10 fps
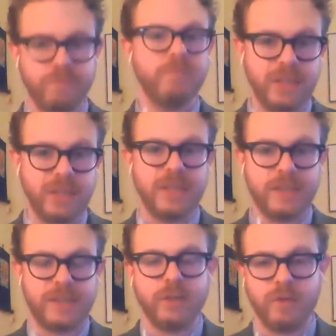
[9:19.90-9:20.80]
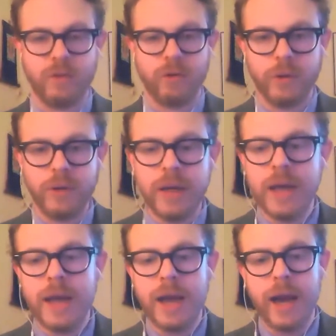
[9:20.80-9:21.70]
business skills of their own.
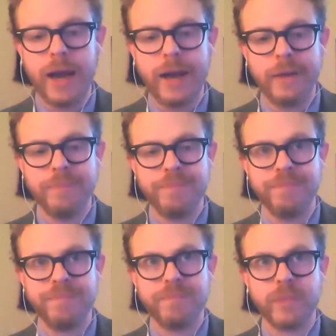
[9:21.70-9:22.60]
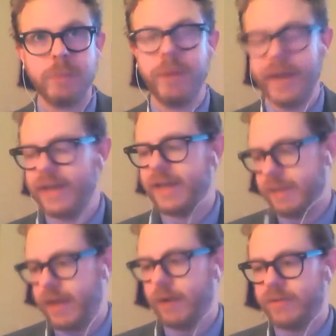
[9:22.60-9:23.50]
Um, but you
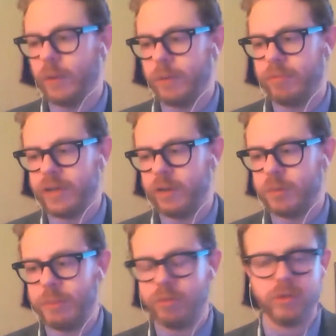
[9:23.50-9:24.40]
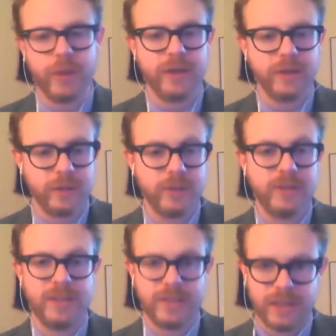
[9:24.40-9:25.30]
know, if not, we bring in those people as well. So
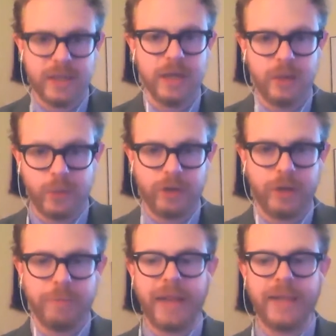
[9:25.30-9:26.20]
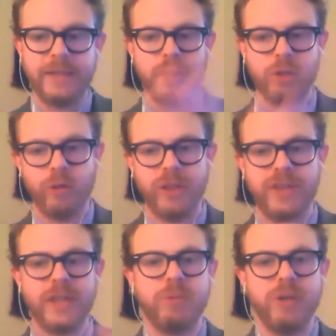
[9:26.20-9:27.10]
it's we try and balance those three
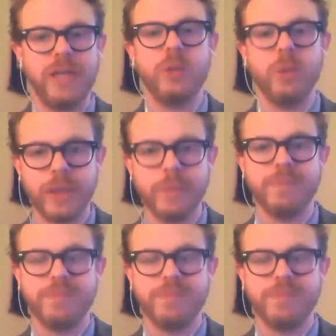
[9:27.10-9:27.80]
things pretty equally.